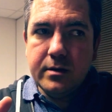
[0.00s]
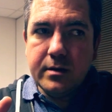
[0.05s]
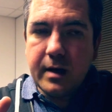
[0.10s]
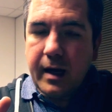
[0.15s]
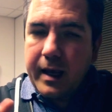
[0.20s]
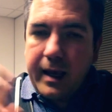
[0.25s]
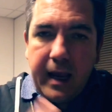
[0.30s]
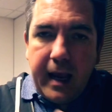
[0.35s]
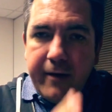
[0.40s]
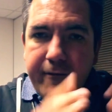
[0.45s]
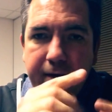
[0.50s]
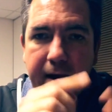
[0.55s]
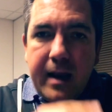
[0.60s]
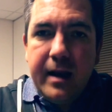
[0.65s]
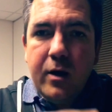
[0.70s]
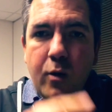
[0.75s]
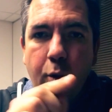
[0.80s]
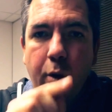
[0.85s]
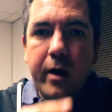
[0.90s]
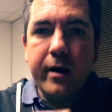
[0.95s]
like if
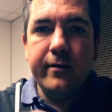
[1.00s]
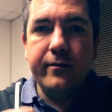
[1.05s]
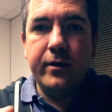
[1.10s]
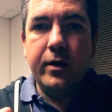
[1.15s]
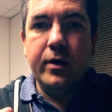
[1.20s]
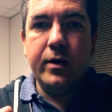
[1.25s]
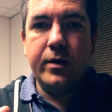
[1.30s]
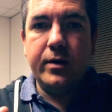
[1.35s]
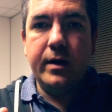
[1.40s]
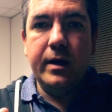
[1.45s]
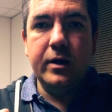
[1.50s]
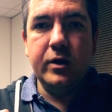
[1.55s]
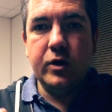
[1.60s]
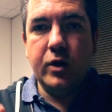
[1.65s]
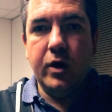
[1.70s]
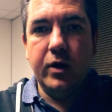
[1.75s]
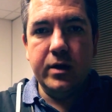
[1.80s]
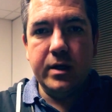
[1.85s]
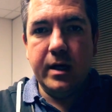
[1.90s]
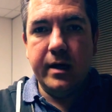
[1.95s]
any one of those things
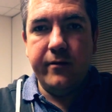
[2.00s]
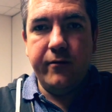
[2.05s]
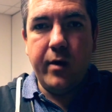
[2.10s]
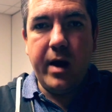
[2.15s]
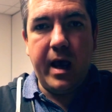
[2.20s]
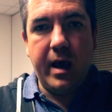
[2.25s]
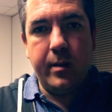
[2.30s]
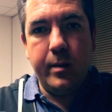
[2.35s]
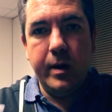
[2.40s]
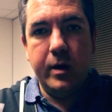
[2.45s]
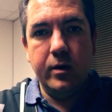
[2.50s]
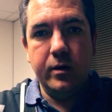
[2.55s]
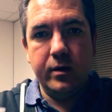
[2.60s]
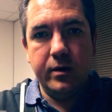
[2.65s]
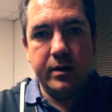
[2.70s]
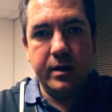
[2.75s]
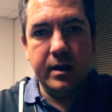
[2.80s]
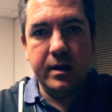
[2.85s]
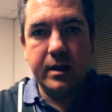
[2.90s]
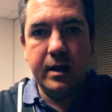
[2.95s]
goes out of whack because
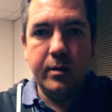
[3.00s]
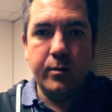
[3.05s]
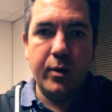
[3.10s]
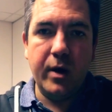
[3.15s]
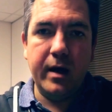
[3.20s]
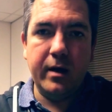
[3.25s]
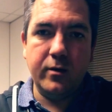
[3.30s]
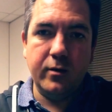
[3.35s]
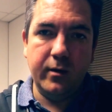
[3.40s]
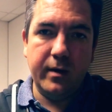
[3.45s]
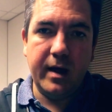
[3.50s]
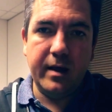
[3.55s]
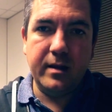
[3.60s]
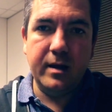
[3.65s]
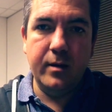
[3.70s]
this thing breaks or that